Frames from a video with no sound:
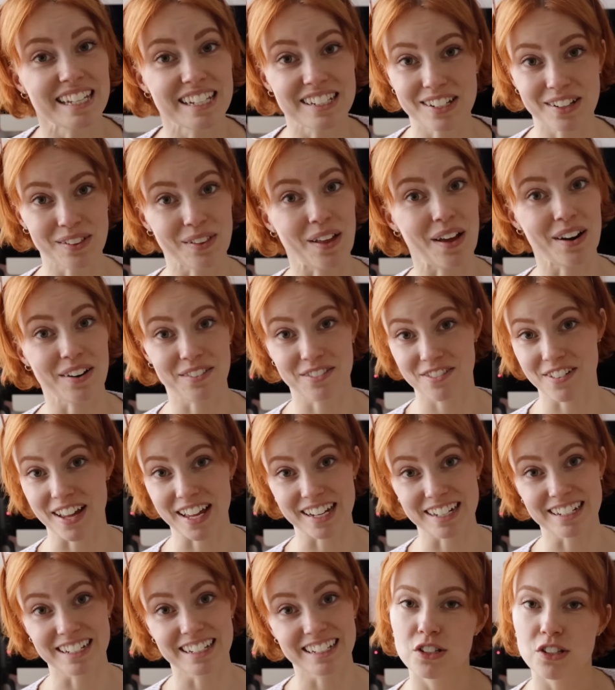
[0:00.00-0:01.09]
It's a lot of
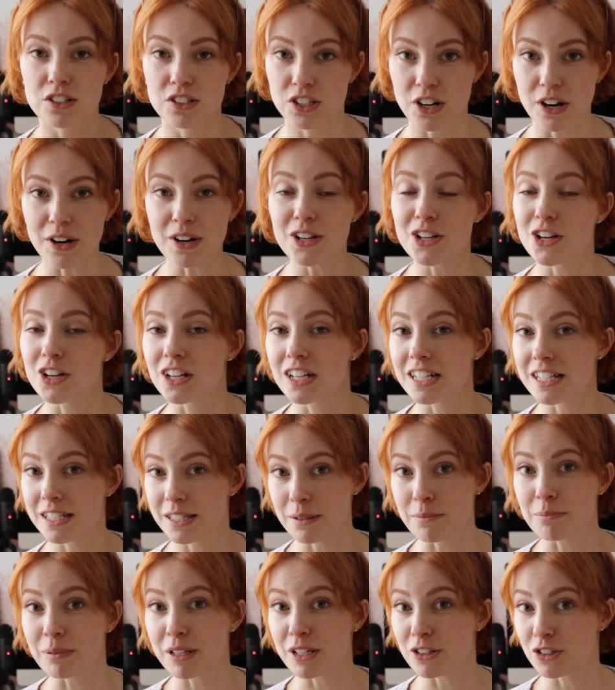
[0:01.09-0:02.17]
fun. To start, you're gonna
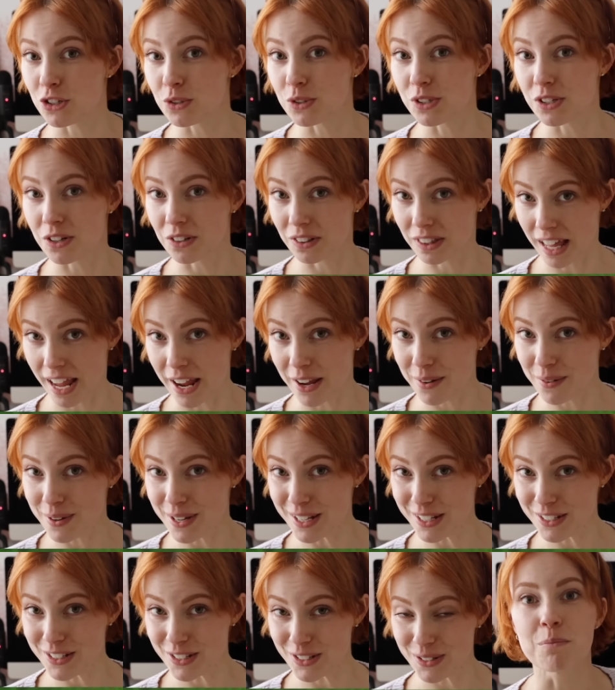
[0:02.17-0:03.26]
simply choose your
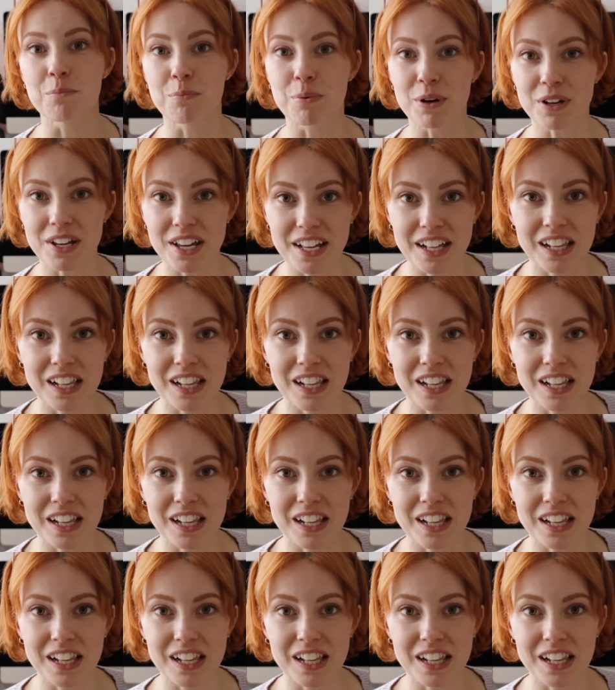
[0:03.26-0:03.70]
language, book a